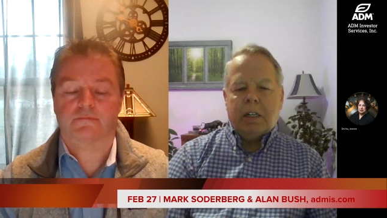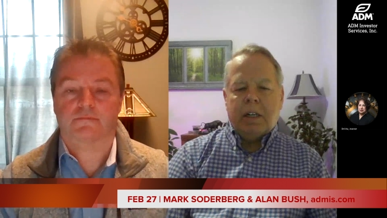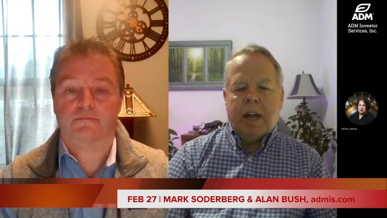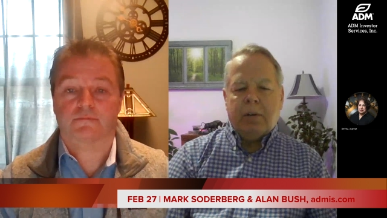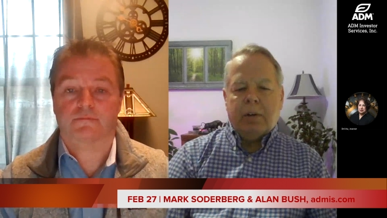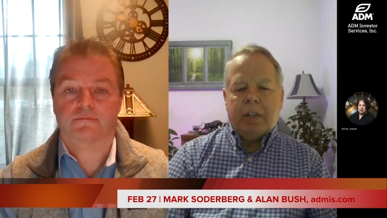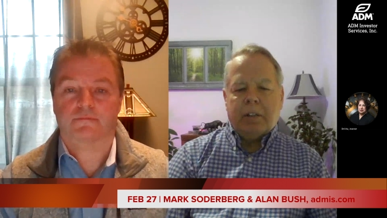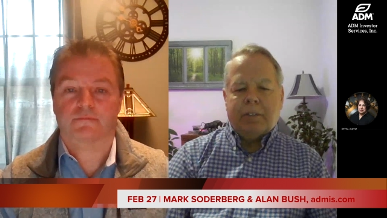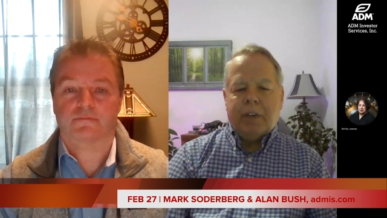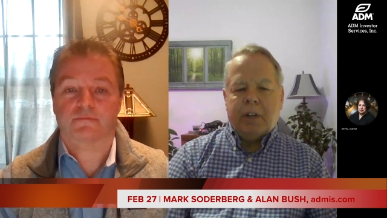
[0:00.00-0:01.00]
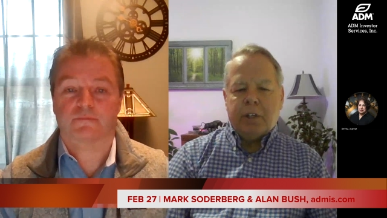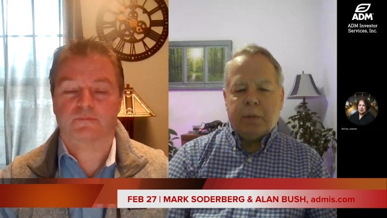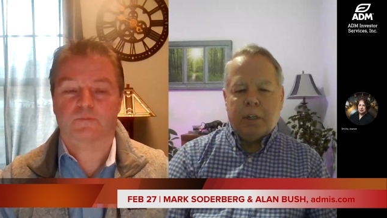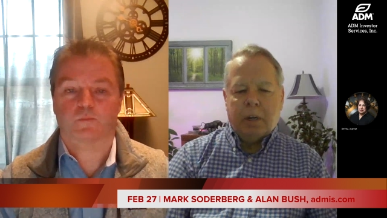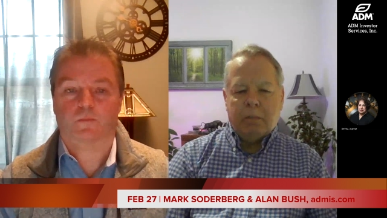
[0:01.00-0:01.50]
Speaker 1: now that the Fed has
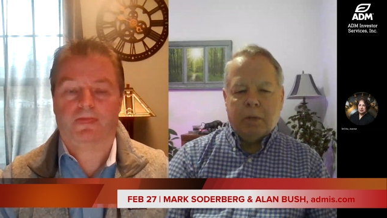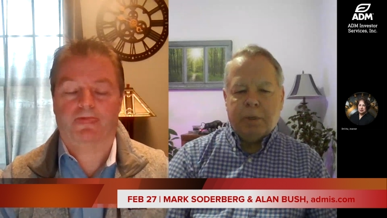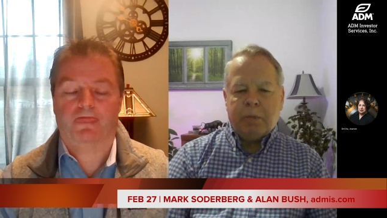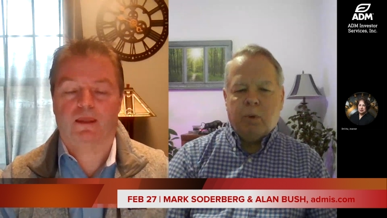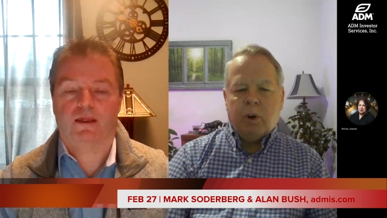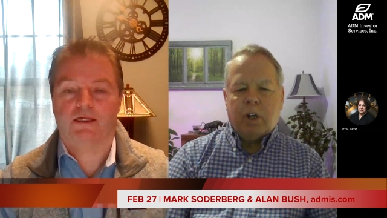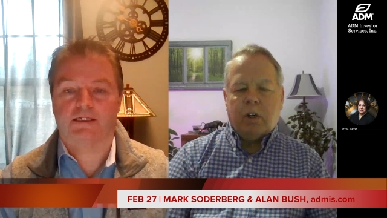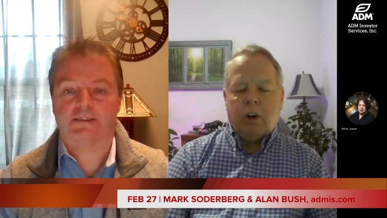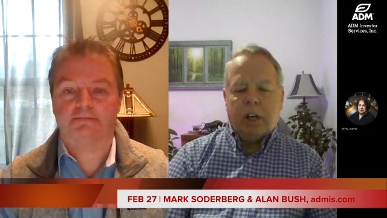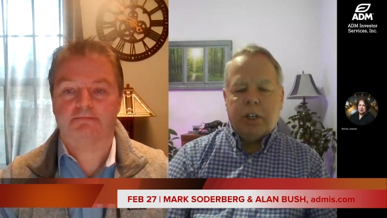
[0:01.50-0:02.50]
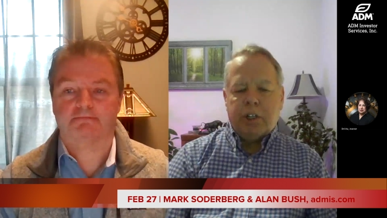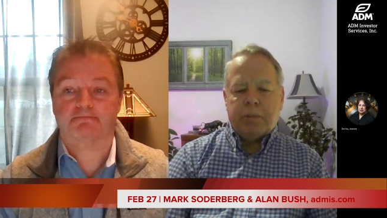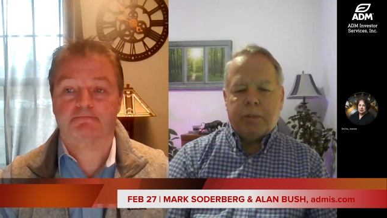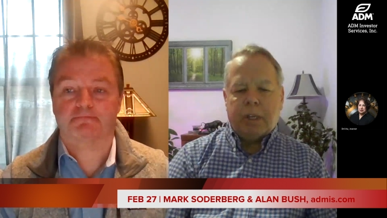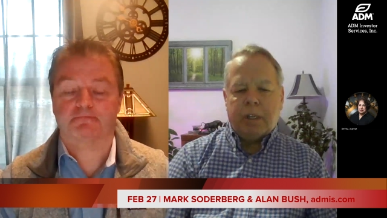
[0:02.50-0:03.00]
become a bit more
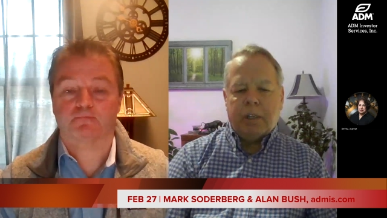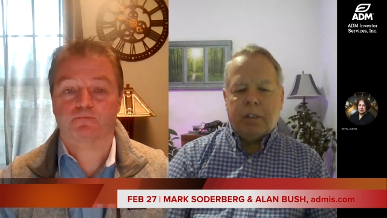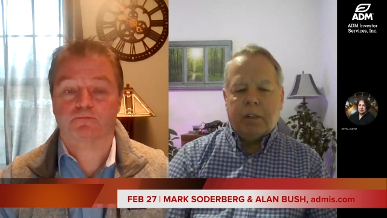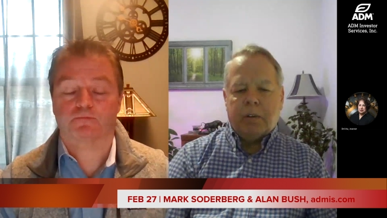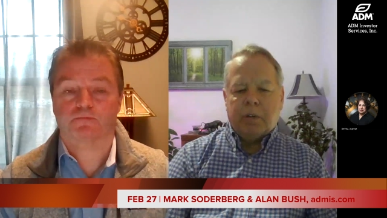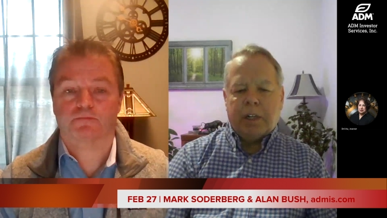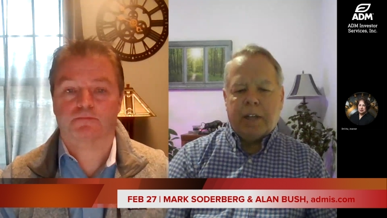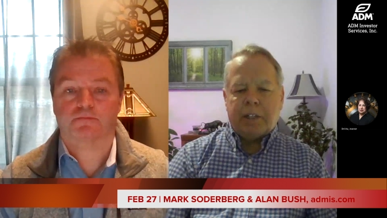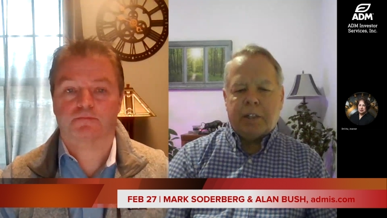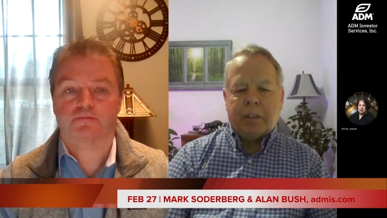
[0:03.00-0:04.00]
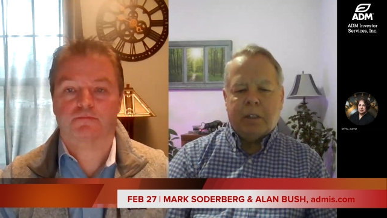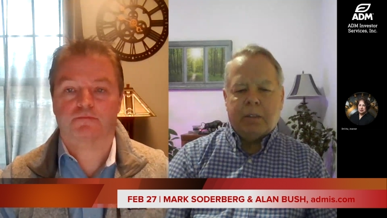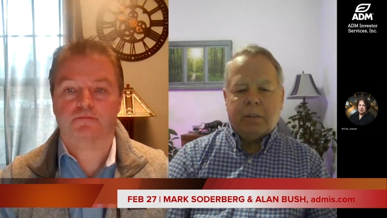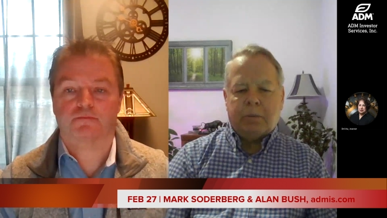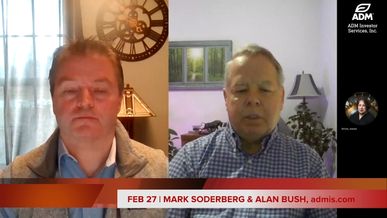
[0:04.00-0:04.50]
hawkish over the last
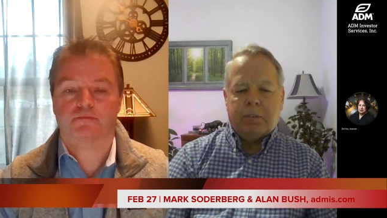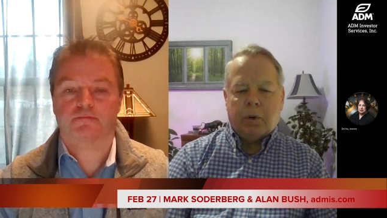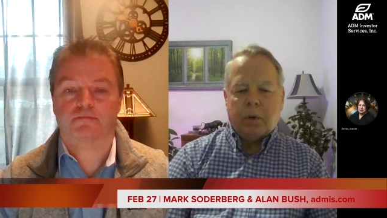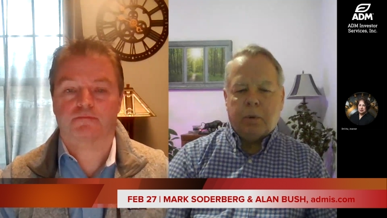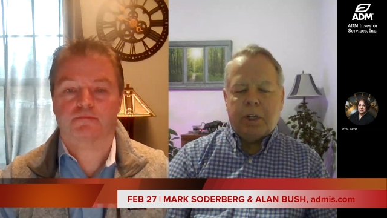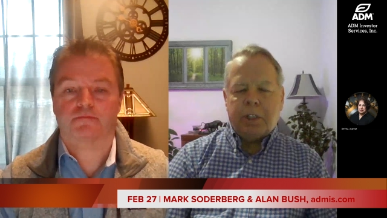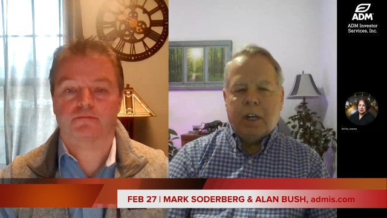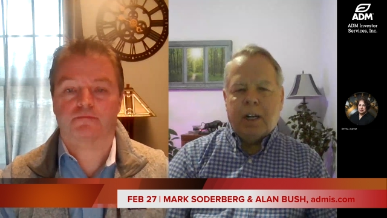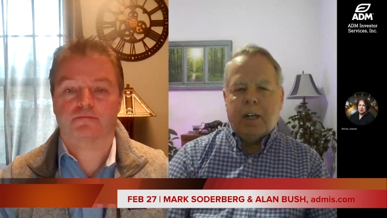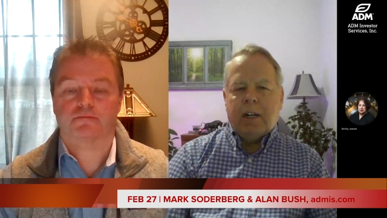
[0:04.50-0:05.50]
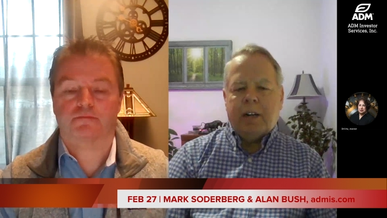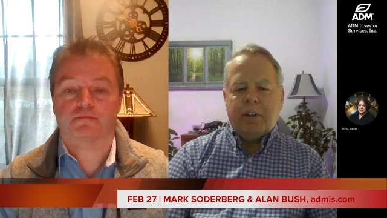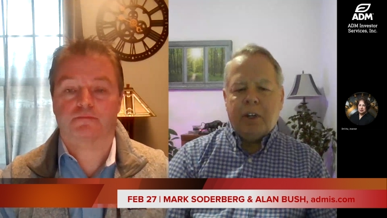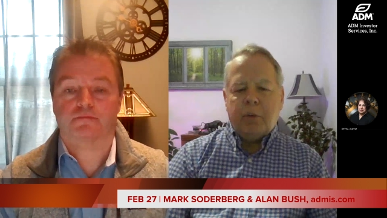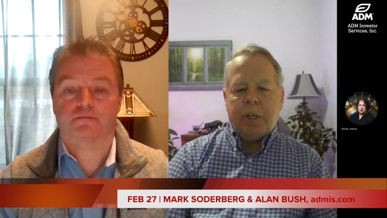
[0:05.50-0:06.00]
3 or 4 weeks, I
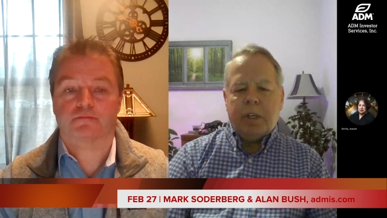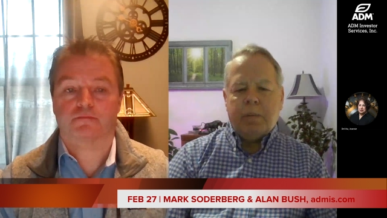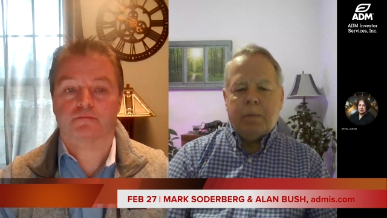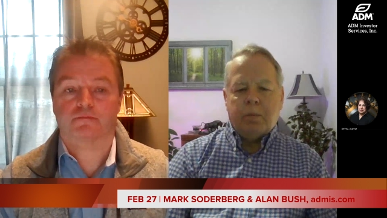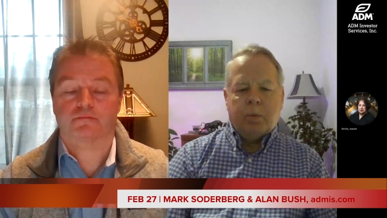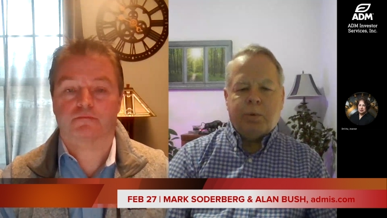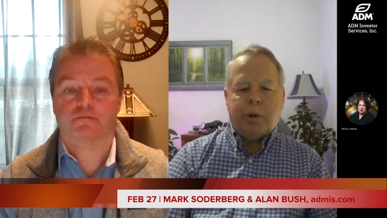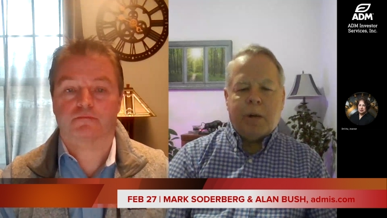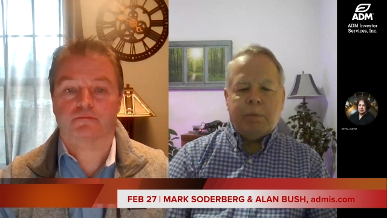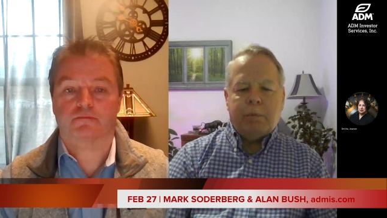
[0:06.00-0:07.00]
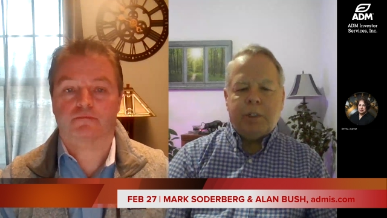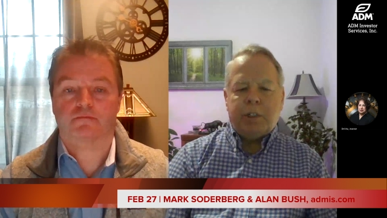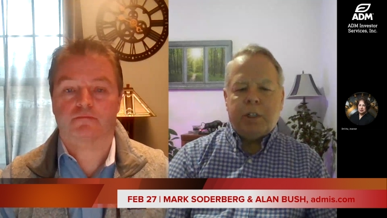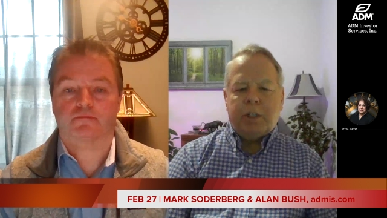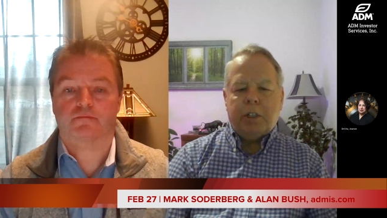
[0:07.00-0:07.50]
think we will probably
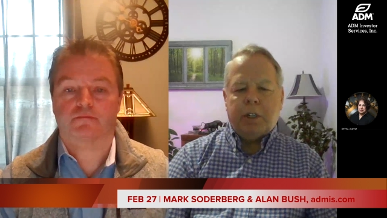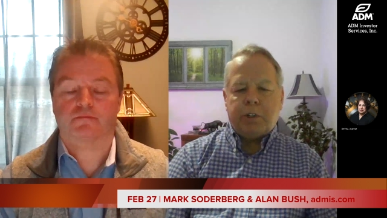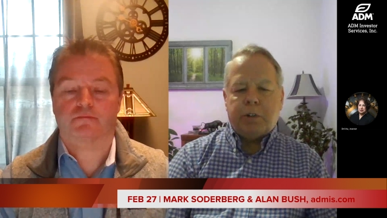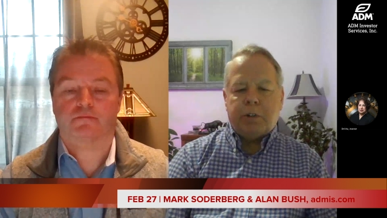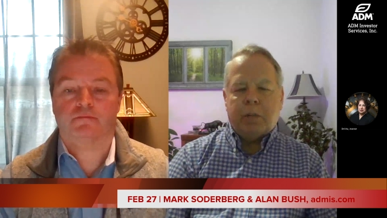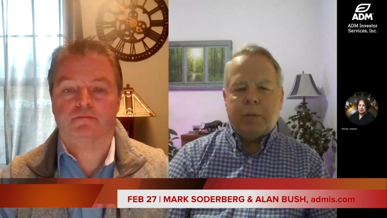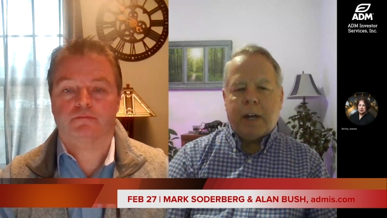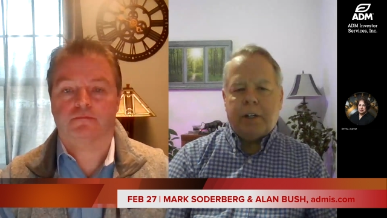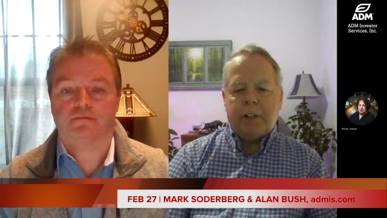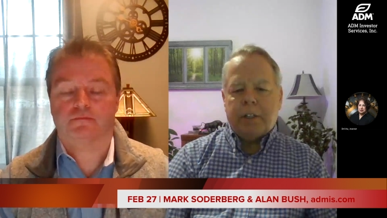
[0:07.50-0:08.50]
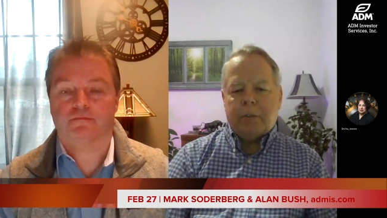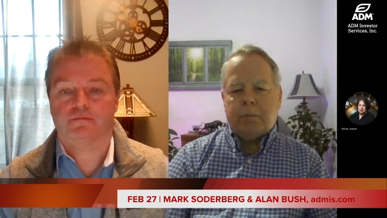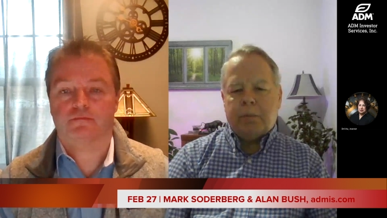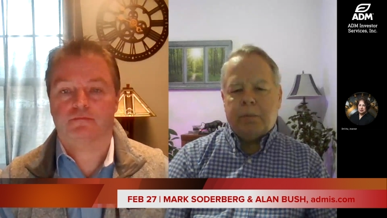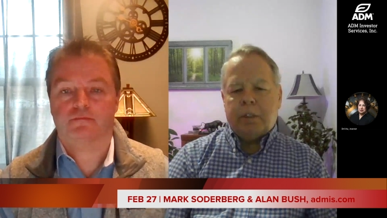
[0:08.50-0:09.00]
see the industrial commodities, that
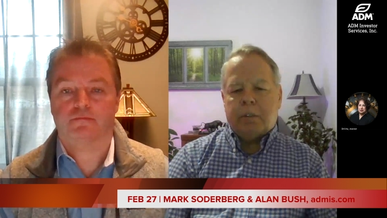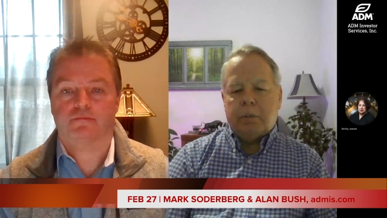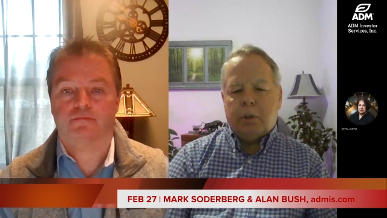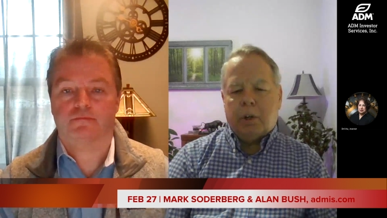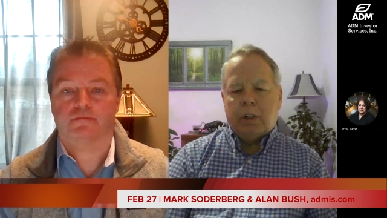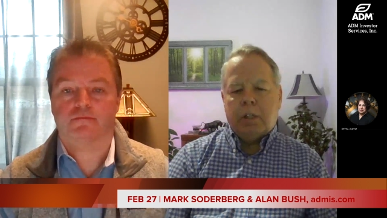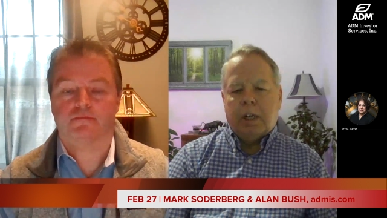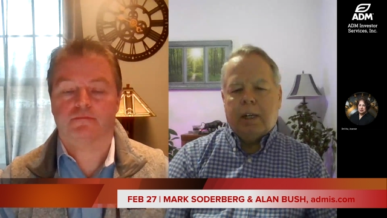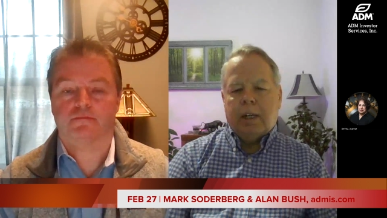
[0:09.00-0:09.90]
would be the crude oil,